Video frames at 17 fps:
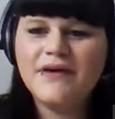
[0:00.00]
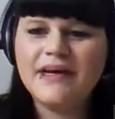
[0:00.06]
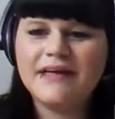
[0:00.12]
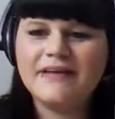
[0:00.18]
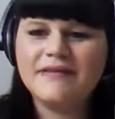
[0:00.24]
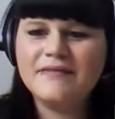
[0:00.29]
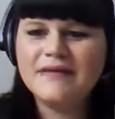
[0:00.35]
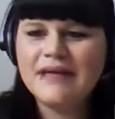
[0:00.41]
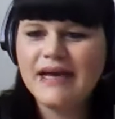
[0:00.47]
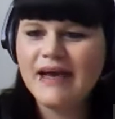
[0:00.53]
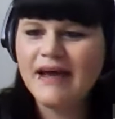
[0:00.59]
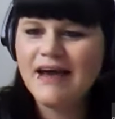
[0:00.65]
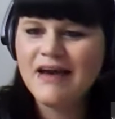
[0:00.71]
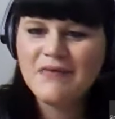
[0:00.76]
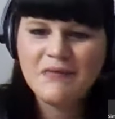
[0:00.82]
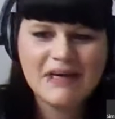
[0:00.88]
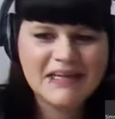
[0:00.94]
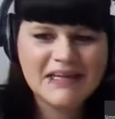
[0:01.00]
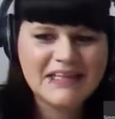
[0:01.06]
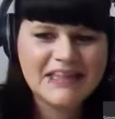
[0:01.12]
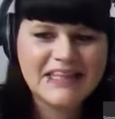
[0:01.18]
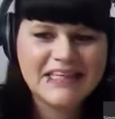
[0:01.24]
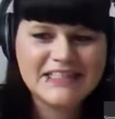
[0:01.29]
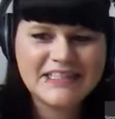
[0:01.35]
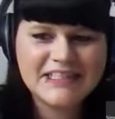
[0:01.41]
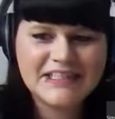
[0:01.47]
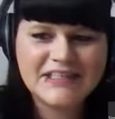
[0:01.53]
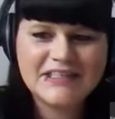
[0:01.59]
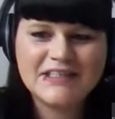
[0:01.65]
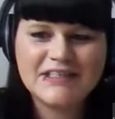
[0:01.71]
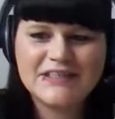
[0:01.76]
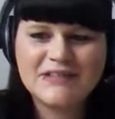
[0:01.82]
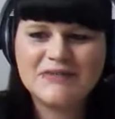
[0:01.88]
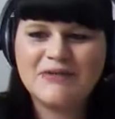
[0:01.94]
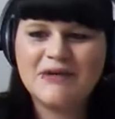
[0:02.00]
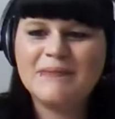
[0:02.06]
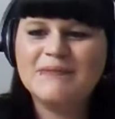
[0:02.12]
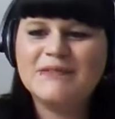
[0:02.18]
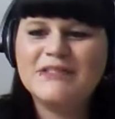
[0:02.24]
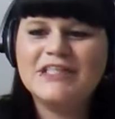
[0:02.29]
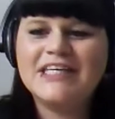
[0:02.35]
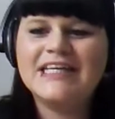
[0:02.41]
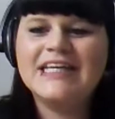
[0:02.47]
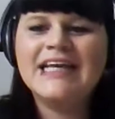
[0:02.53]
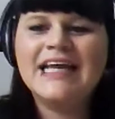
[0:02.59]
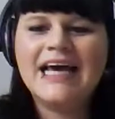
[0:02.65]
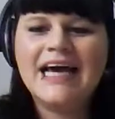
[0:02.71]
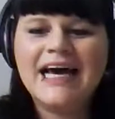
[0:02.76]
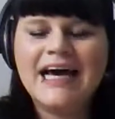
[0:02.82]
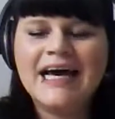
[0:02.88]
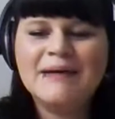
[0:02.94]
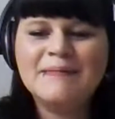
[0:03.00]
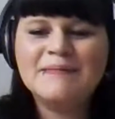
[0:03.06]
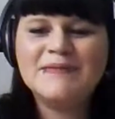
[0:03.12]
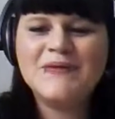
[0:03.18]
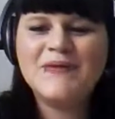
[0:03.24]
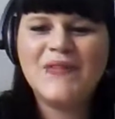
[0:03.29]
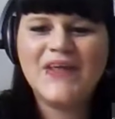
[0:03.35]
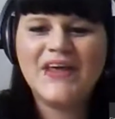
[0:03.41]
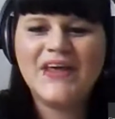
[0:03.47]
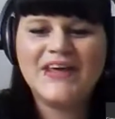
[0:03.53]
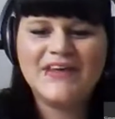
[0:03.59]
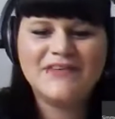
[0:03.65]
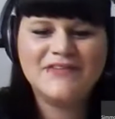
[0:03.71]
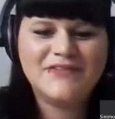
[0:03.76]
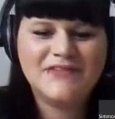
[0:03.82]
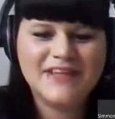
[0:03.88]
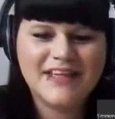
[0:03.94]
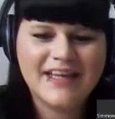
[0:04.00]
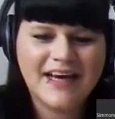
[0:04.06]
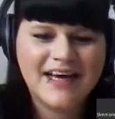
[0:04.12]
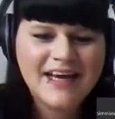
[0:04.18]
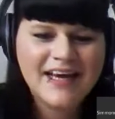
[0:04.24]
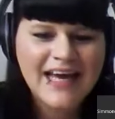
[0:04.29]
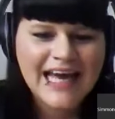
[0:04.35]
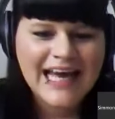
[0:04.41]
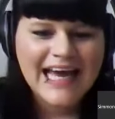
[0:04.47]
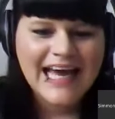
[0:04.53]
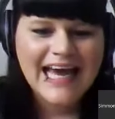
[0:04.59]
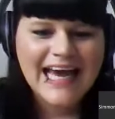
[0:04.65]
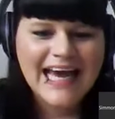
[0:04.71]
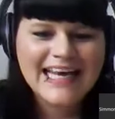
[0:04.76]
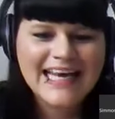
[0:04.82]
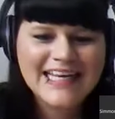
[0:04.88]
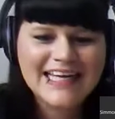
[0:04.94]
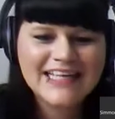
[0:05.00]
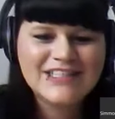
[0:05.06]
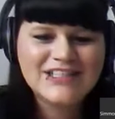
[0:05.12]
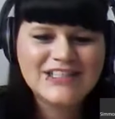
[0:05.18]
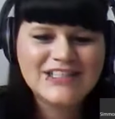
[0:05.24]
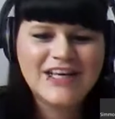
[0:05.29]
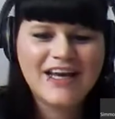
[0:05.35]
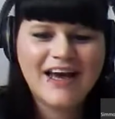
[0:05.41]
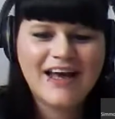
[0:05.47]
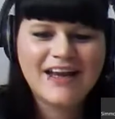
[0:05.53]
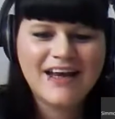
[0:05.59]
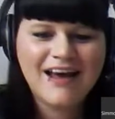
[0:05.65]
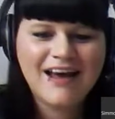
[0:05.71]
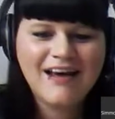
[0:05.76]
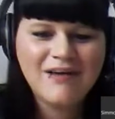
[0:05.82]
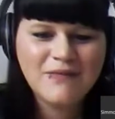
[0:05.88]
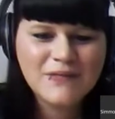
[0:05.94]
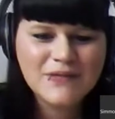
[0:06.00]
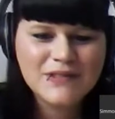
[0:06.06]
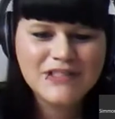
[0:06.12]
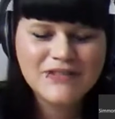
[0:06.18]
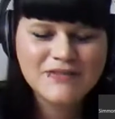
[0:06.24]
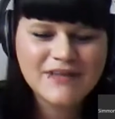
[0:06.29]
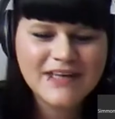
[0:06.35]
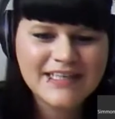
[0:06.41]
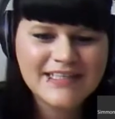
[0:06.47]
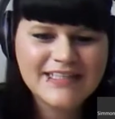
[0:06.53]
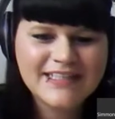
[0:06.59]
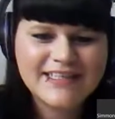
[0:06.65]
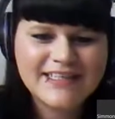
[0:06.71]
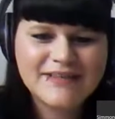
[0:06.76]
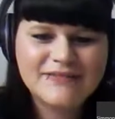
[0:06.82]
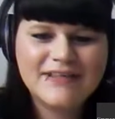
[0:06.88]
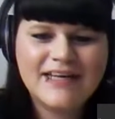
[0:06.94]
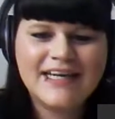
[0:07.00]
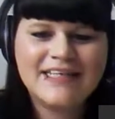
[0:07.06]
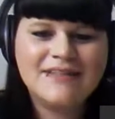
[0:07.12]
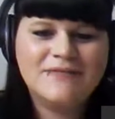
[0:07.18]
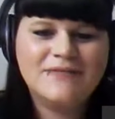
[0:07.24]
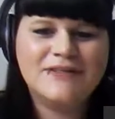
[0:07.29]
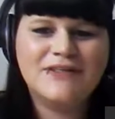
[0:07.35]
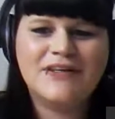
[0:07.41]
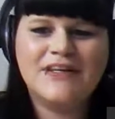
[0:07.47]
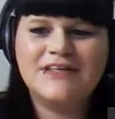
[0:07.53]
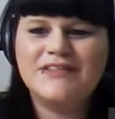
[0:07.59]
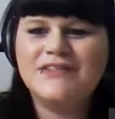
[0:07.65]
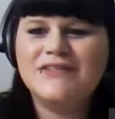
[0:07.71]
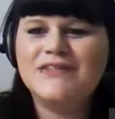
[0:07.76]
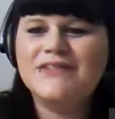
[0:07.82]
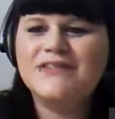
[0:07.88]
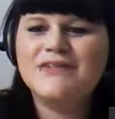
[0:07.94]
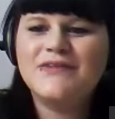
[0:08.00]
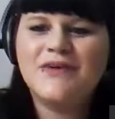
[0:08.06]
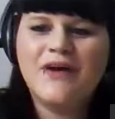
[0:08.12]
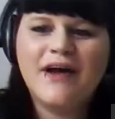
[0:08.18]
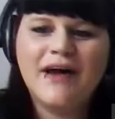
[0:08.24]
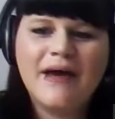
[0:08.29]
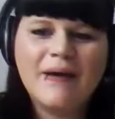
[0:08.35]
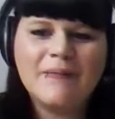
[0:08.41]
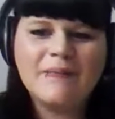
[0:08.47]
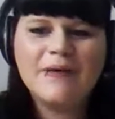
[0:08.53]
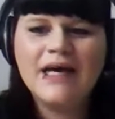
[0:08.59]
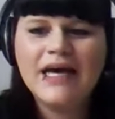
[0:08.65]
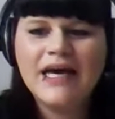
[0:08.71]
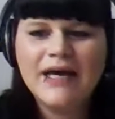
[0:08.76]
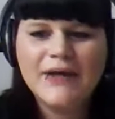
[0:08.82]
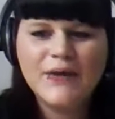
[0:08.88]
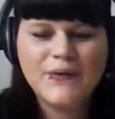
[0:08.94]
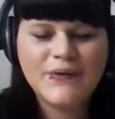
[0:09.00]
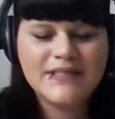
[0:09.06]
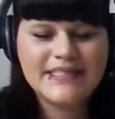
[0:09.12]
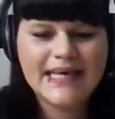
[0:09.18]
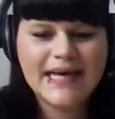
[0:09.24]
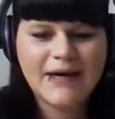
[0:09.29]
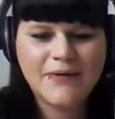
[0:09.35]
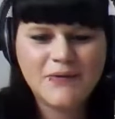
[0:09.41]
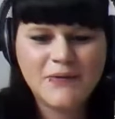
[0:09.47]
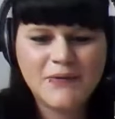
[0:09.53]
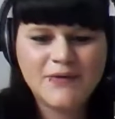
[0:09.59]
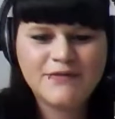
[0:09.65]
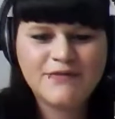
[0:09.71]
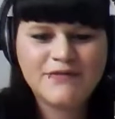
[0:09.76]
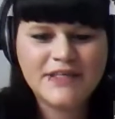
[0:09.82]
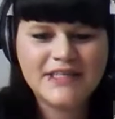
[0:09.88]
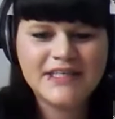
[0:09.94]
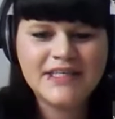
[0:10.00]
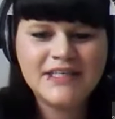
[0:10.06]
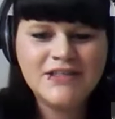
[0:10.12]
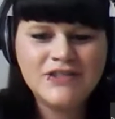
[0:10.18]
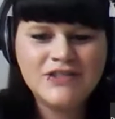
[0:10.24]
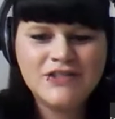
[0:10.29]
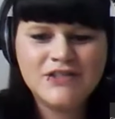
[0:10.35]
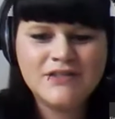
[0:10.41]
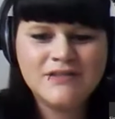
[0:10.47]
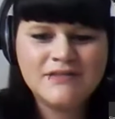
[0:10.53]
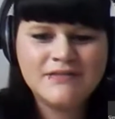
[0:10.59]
great. Well, I think that's a good description. So thank you for that. And Chara, would you like to go next? Would you like to describe your town or village?